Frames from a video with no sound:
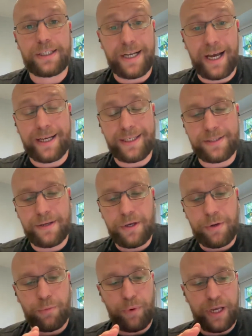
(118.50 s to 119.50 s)
Tonight,
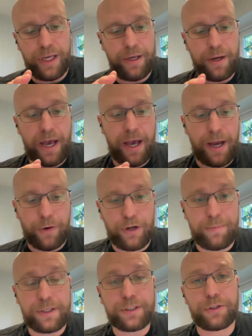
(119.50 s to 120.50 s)
we are going to be